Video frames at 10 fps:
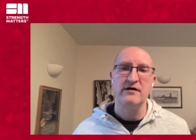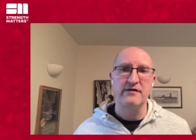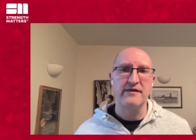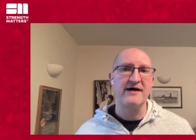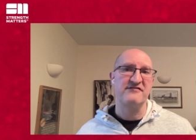
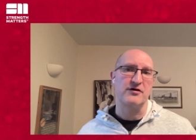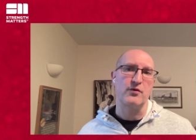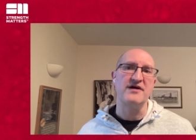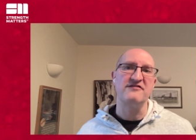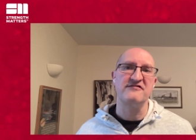then that's a
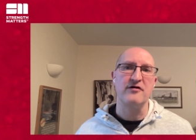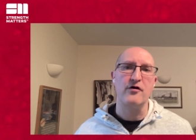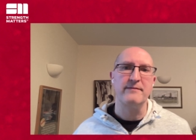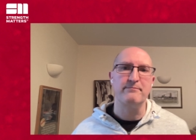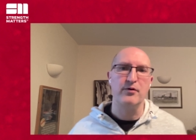great
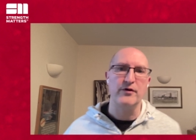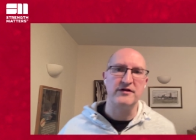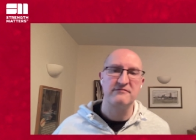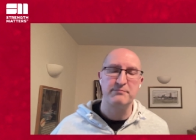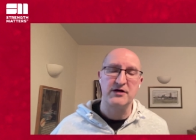starting
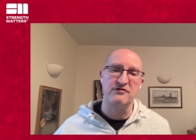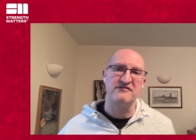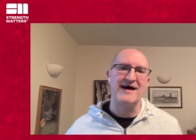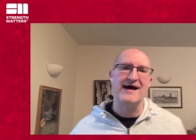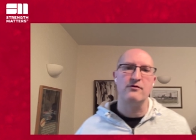point because
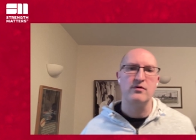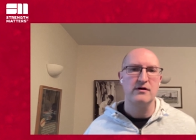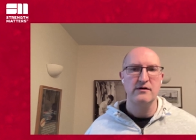now,